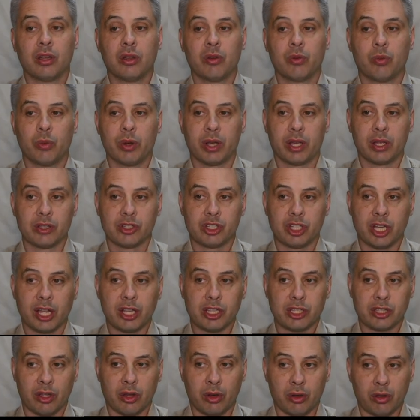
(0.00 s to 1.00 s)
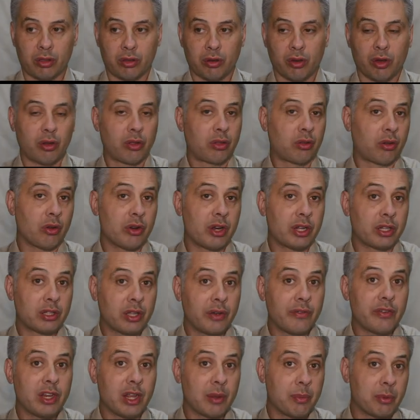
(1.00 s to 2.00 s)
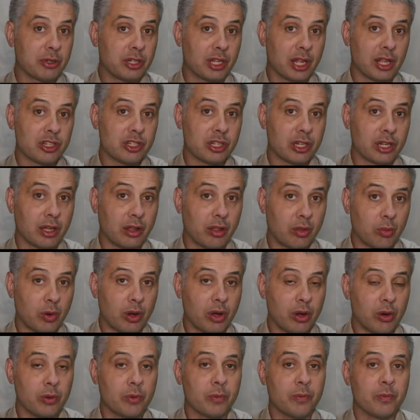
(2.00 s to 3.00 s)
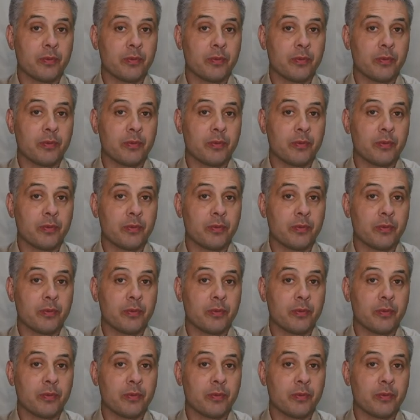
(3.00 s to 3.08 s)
We can change the host-to-host connectivity potentially as well.